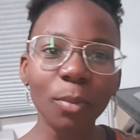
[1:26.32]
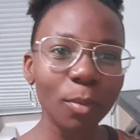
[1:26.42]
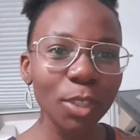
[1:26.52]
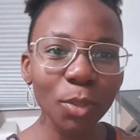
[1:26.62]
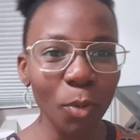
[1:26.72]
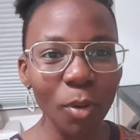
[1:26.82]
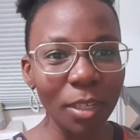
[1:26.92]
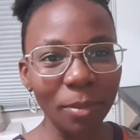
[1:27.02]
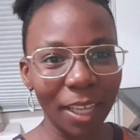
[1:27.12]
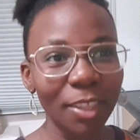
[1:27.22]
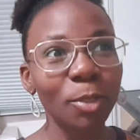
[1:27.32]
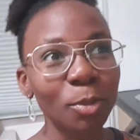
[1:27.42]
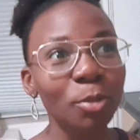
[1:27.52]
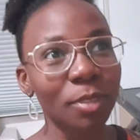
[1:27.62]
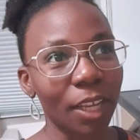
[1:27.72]
what do you call them, like the
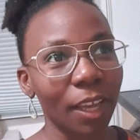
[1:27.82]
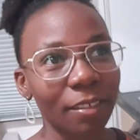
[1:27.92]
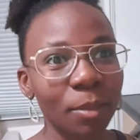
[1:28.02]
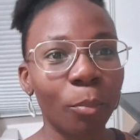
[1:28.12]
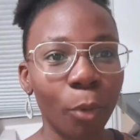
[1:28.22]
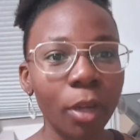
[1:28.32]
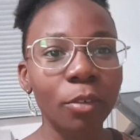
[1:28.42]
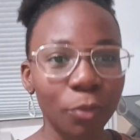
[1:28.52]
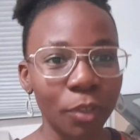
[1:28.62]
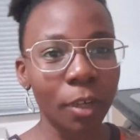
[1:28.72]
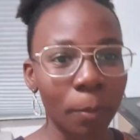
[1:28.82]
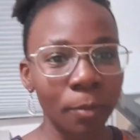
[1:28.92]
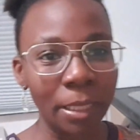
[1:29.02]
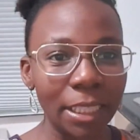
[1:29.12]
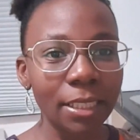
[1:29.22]
noodles that you have to boil for a couple
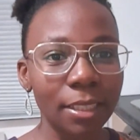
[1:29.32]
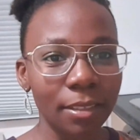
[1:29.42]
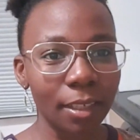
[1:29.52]
minutes,